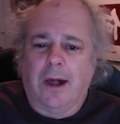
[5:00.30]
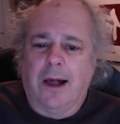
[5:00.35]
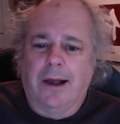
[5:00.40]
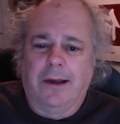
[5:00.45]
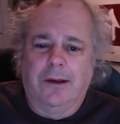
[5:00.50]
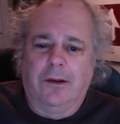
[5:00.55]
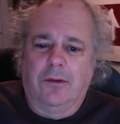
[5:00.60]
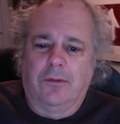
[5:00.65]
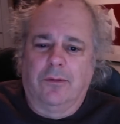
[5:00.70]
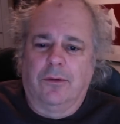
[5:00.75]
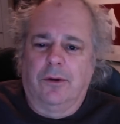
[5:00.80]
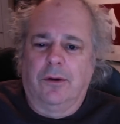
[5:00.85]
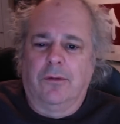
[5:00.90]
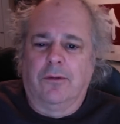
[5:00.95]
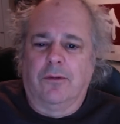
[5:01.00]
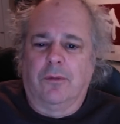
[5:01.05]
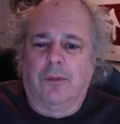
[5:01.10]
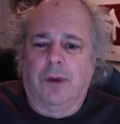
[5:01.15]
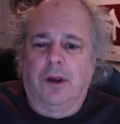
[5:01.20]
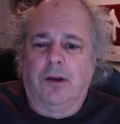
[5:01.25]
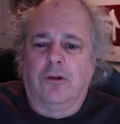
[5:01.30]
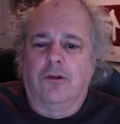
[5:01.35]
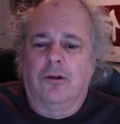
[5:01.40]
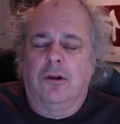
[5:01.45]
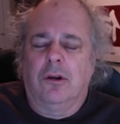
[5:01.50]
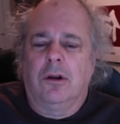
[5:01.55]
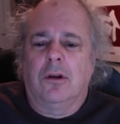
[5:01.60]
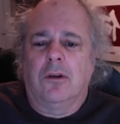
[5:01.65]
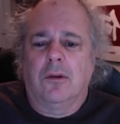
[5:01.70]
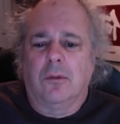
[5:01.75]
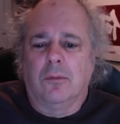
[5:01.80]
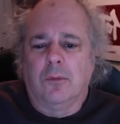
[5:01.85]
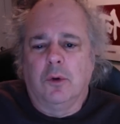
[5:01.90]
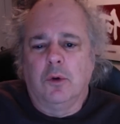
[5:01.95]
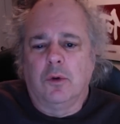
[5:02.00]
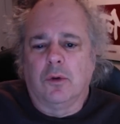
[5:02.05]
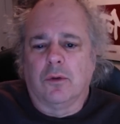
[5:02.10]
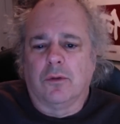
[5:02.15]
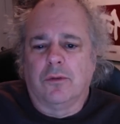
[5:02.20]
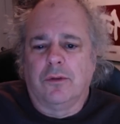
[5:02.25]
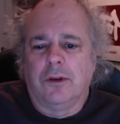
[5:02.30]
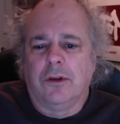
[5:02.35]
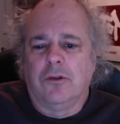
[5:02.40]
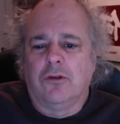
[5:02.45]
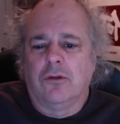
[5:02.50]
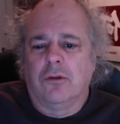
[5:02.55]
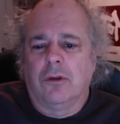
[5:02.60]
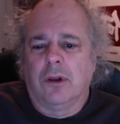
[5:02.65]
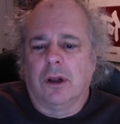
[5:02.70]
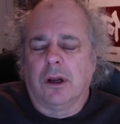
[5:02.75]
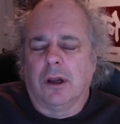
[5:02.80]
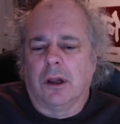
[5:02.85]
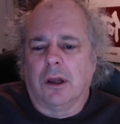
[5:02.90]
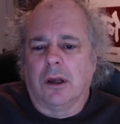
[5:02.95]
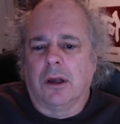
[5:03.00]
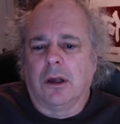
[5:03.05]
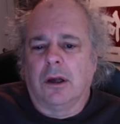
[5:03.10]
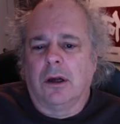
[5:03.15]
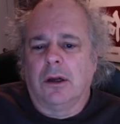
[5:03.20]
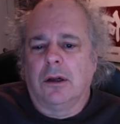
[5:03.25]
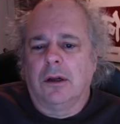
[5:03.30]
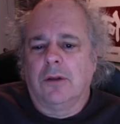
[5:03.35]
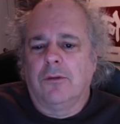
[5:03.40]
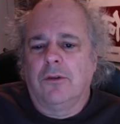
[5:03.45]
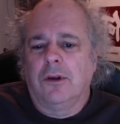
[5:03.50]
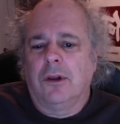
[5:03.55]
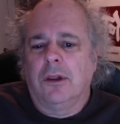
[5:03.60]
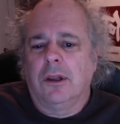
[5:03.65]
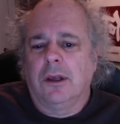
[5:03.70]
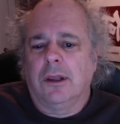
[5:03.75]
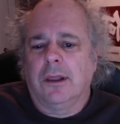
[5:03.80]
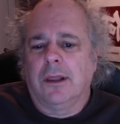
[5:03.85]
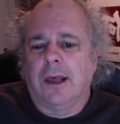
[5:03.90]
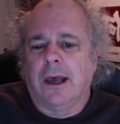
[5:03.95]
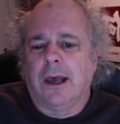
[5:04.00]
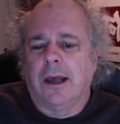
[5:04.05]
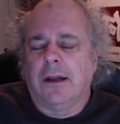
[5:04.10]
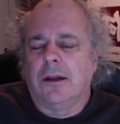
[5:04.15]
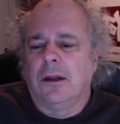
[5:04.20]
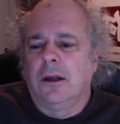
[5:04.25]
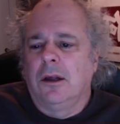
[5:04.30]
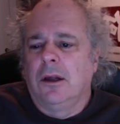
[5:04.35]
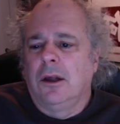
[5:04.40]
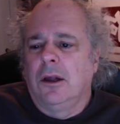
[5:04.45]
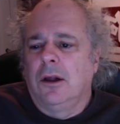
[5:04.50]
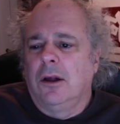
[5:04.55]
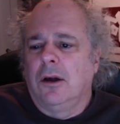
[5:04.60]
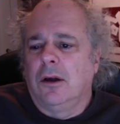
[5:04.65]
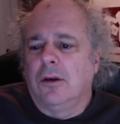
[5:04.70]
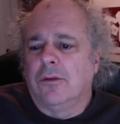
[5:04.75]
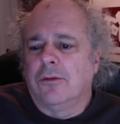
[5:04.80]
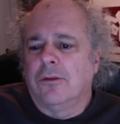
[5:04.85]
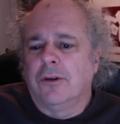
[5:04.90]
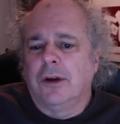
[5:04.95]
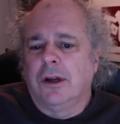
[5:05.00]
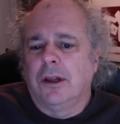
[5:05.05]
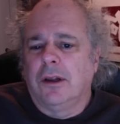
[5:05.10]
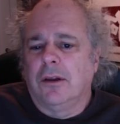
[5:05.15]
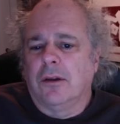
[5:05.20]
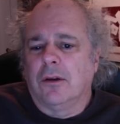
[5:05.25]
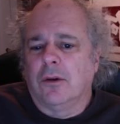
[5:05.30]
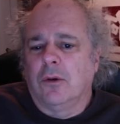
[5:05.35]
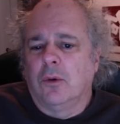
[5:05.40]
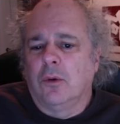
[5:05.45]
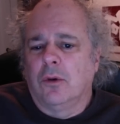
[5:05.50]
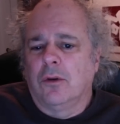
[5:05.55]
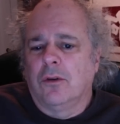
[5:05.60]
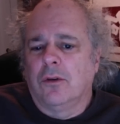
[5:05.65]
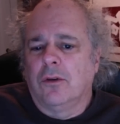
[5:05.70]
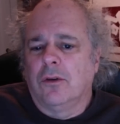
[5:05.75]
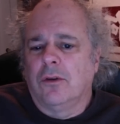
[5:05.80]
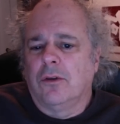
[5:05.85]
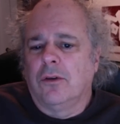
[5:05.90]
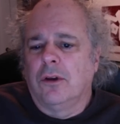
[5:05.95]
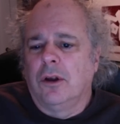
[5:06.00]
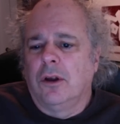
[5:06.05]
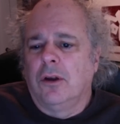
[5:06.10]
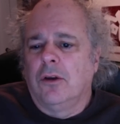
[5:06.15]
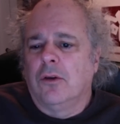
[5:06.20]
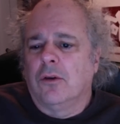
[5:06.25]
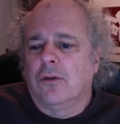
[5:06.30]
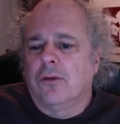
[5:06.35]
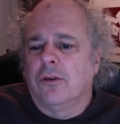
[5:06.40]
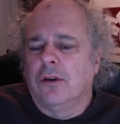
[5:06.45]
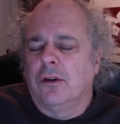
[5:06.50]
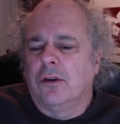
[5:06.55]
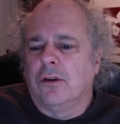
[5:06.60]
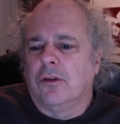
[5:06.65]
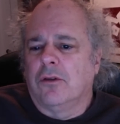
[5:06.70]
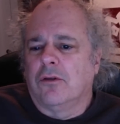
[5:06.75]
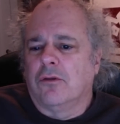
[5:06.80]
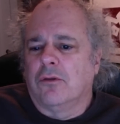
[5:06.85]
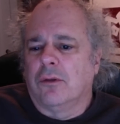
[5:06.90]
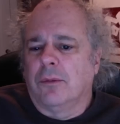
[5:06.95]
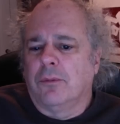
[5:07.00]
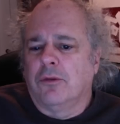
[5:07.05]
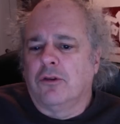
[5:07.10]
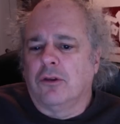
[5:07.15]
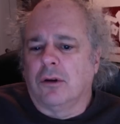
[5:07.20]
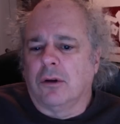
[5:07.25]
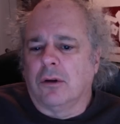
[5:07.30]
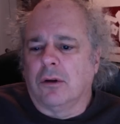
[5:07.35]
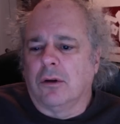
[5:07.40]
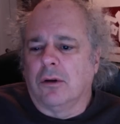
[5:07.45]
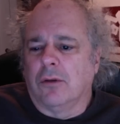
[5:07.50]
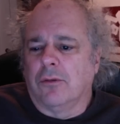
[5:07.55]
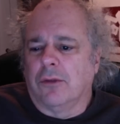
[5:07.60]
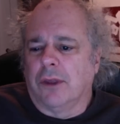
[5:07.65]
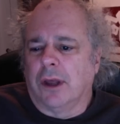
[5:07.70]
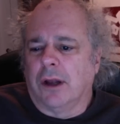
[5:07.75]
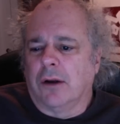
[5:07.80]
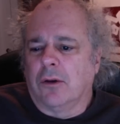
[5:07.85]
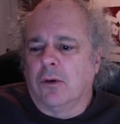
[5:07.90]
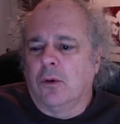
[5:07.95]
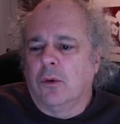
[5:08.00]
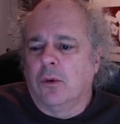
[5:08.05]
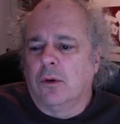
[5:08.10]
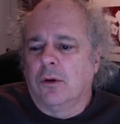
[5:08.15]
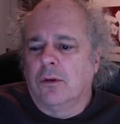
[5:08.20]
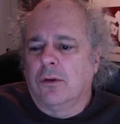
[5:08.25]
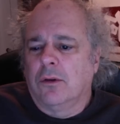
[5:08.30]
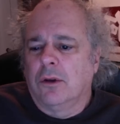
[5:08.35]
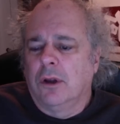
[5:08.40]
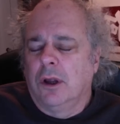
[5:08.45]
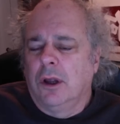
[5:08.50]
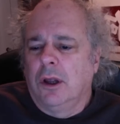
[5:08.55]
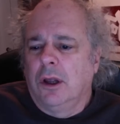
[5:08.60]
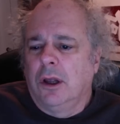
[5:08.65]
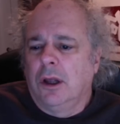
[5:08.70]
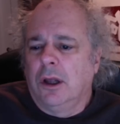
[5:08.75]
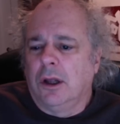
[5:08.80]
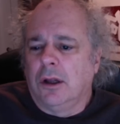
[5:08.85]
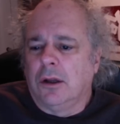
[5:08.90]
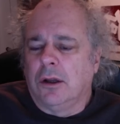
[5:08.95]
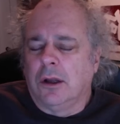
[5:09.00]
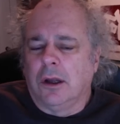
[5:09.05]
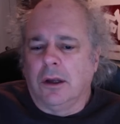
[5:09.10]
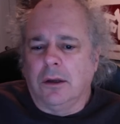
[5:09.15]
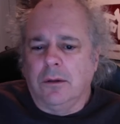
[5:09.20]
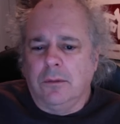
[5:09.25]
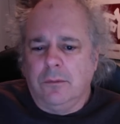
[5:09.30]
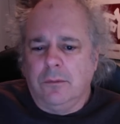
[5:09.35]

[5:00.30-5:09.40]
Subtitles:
I is for information, that's a Moodle feature, that icon. If you click that for any of the courses, you'll see a description of that course and a